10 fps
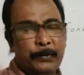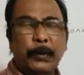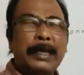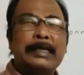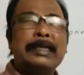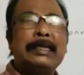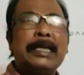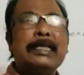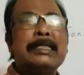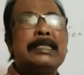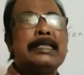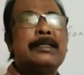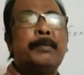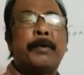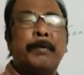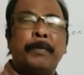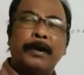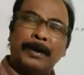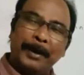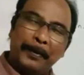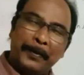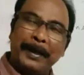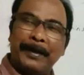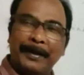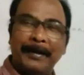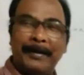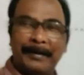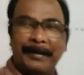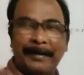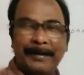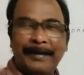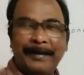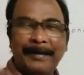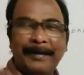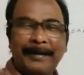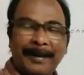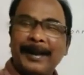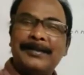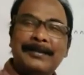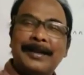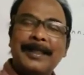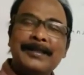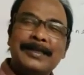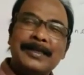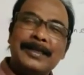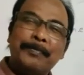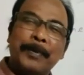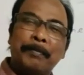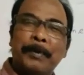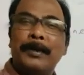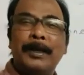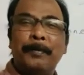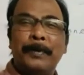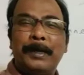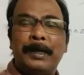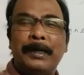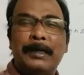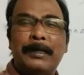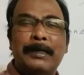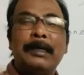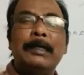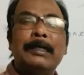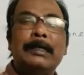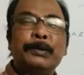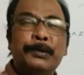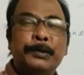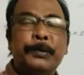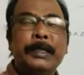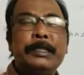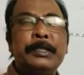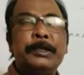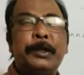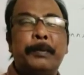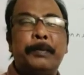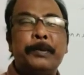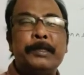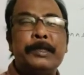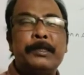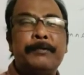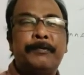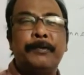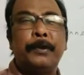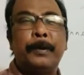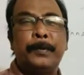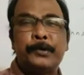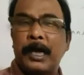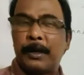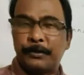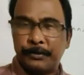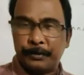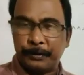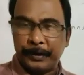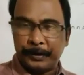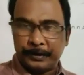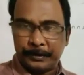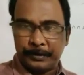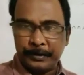So resistance is the property of a conductor. Resistance is the property of a conductor due to which it opposes the flow of charge through it.